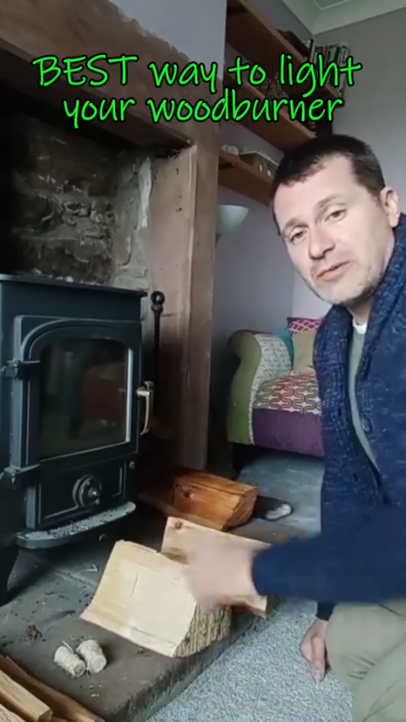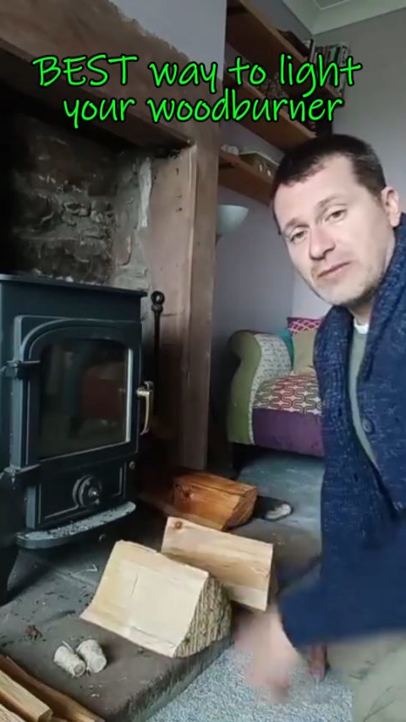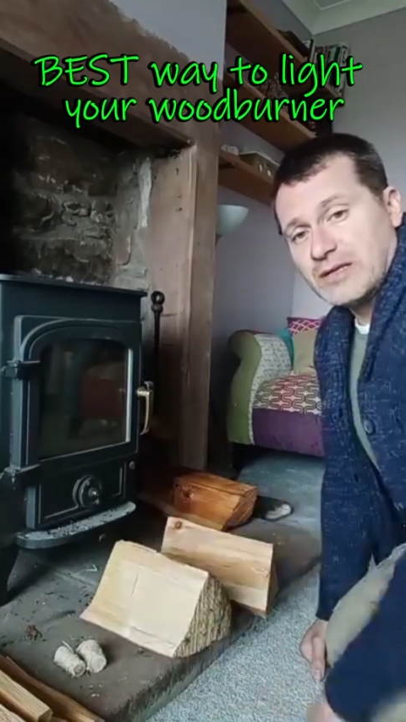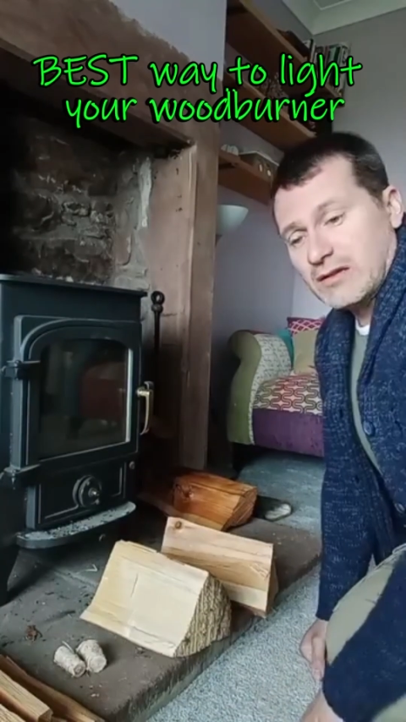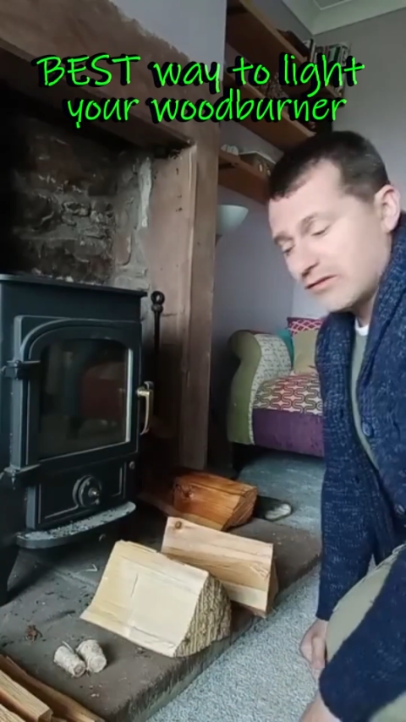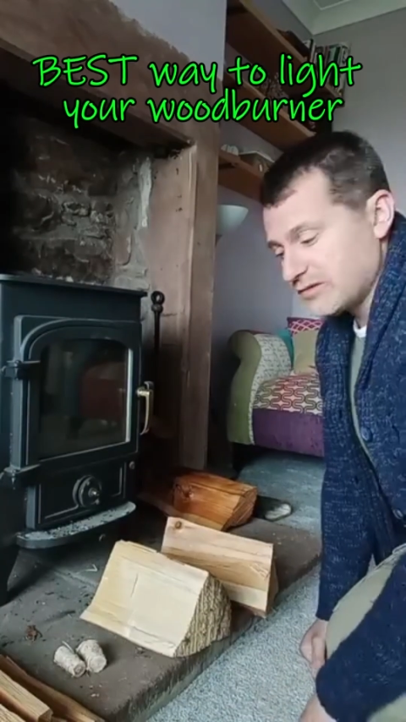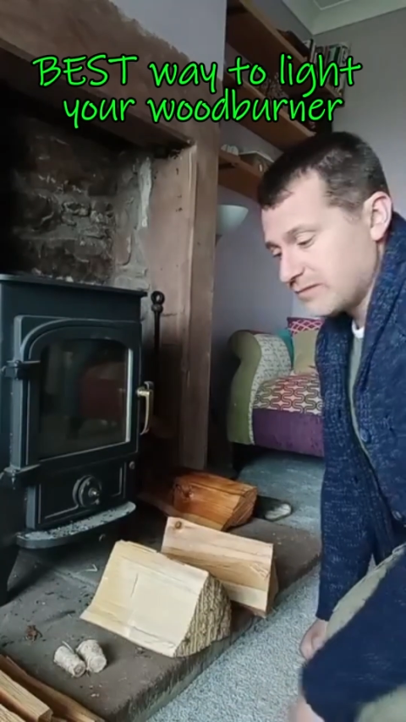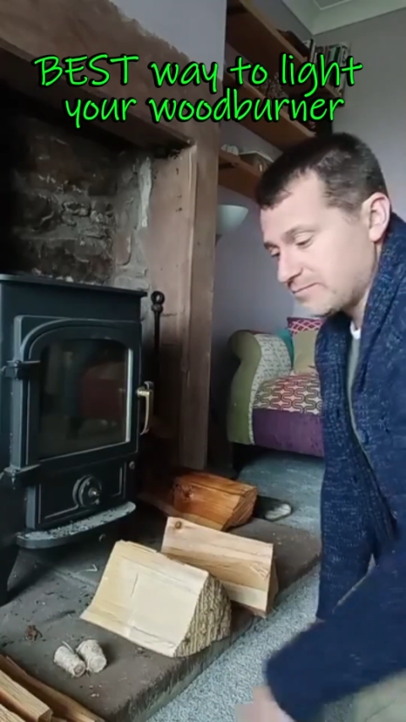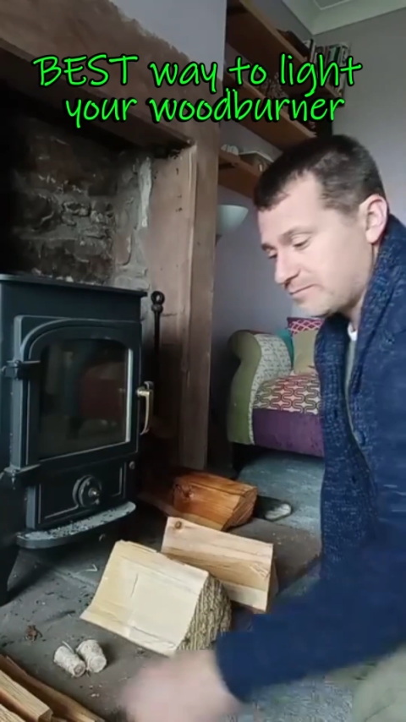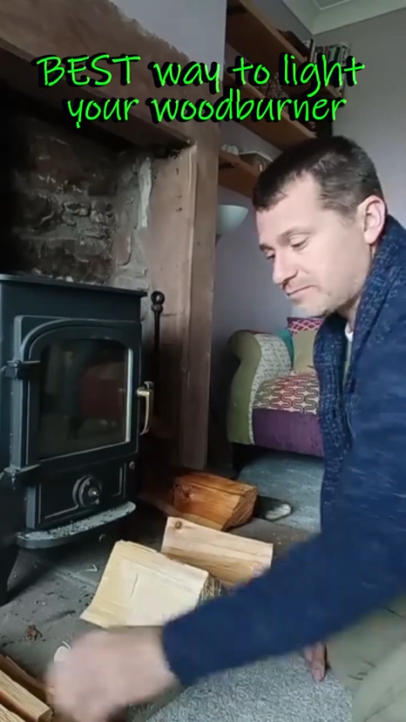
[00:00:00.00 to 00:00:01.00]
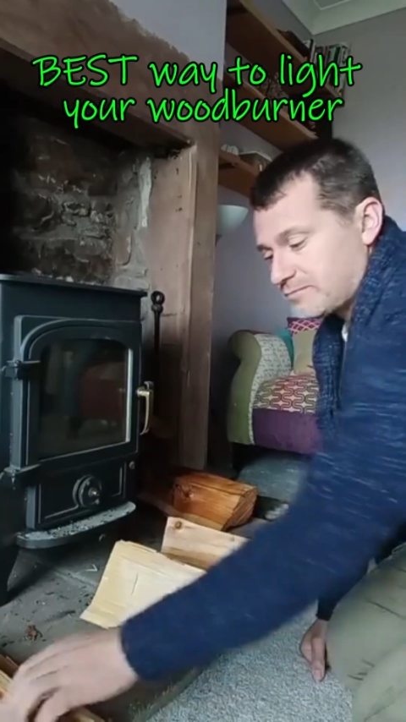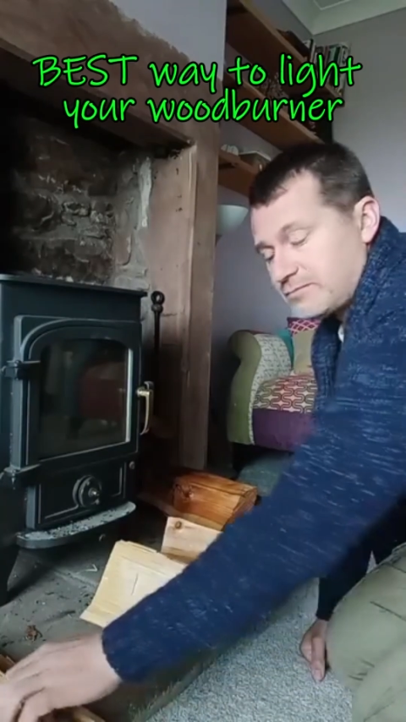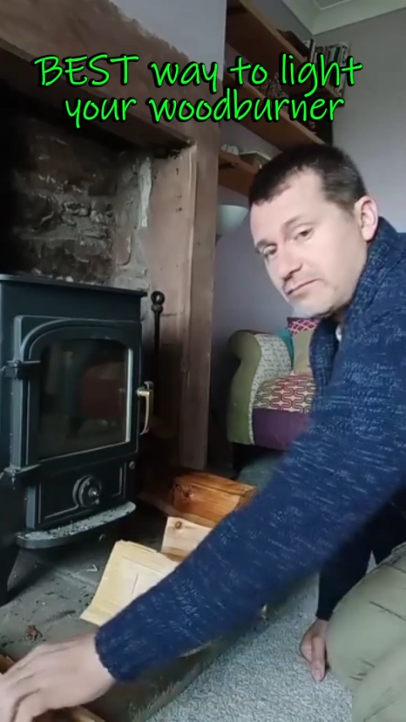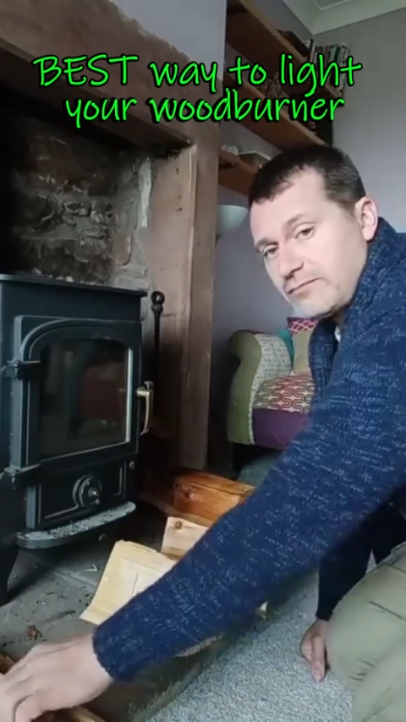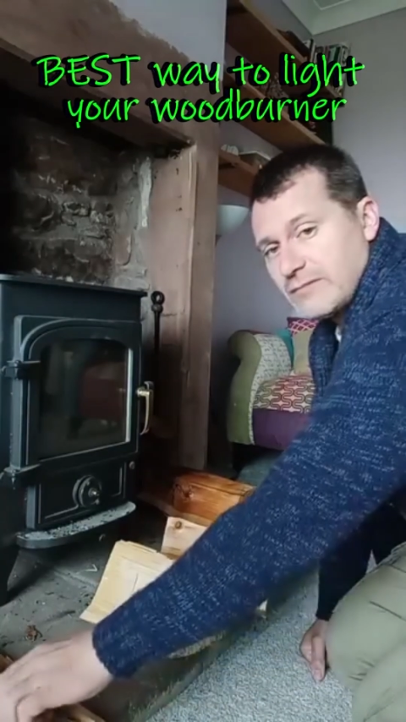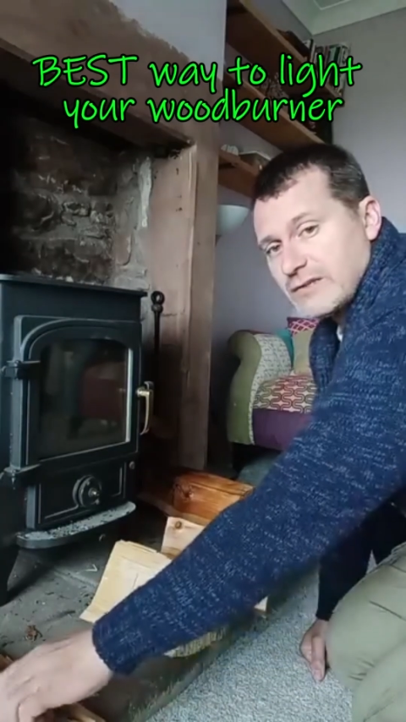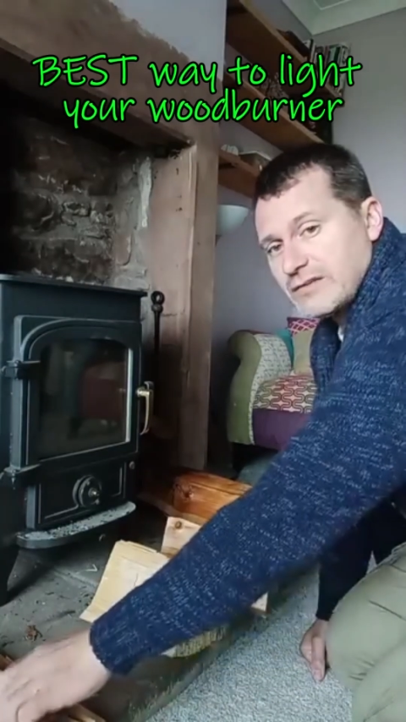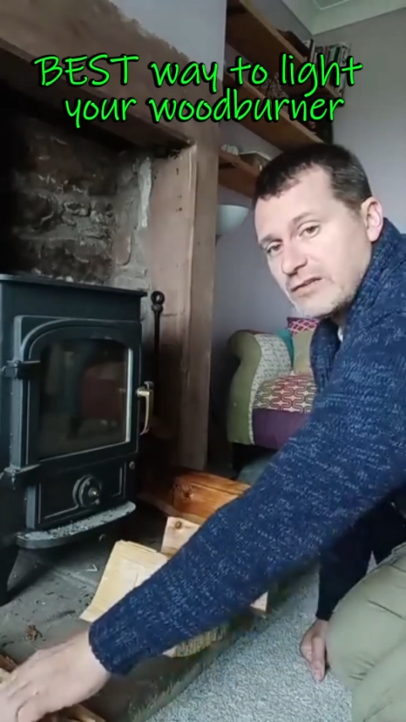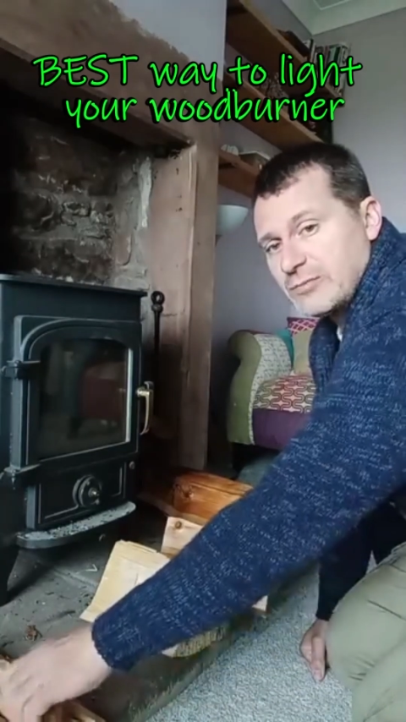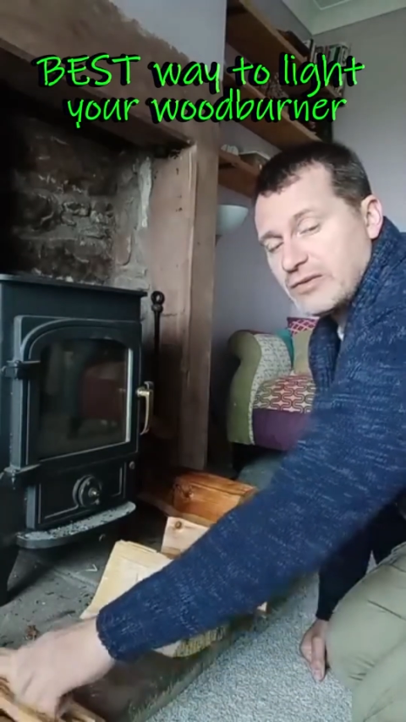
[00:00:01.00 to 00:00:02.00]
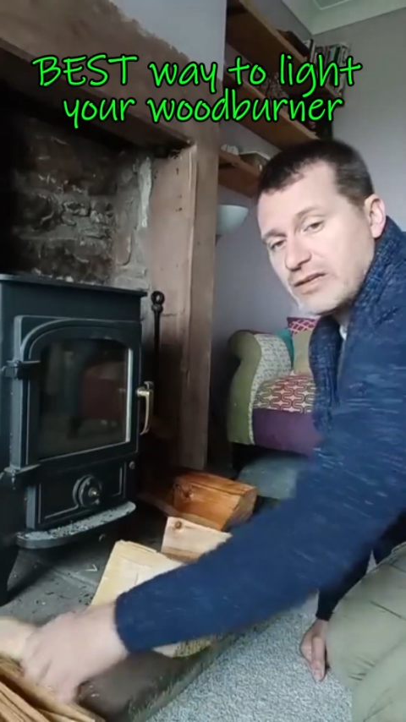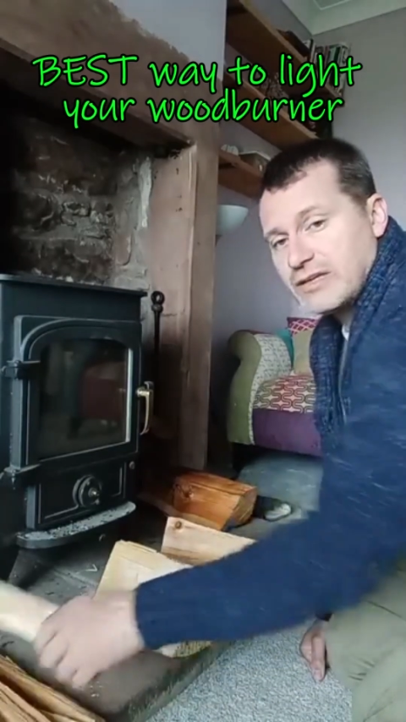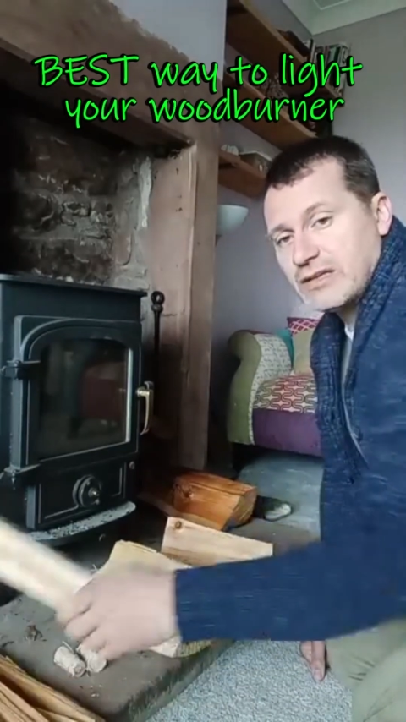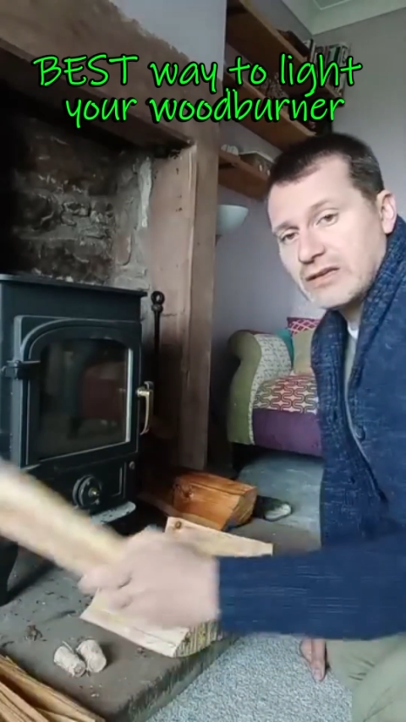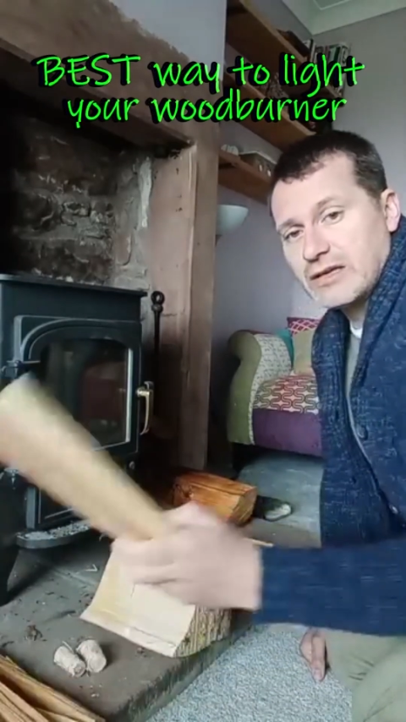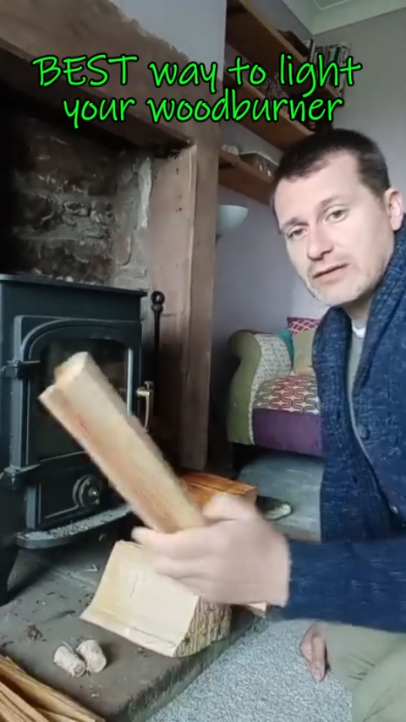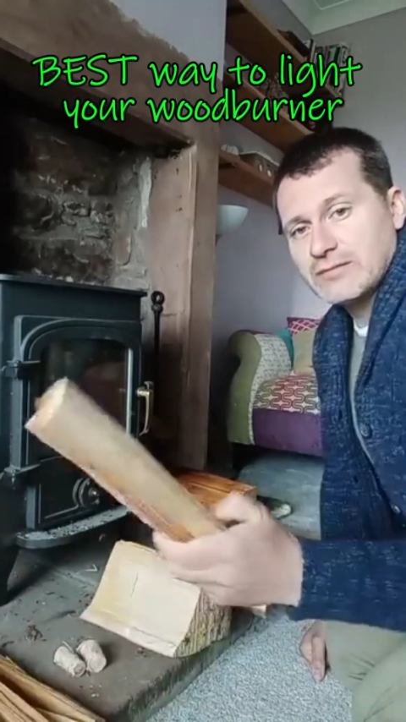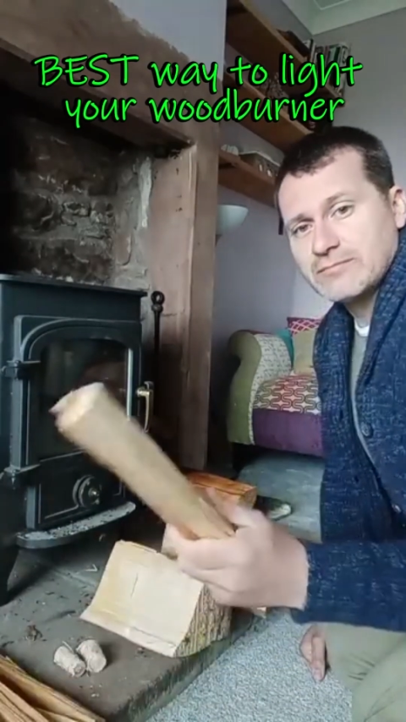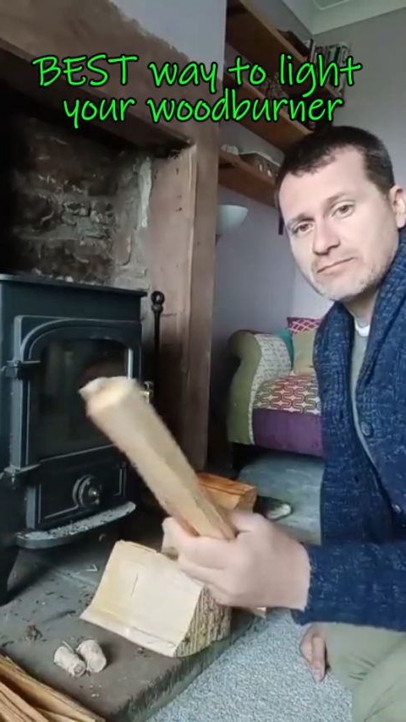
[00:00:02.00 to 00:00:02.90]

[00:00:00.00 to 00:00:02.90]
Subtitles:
the big logs. Then you put your kindling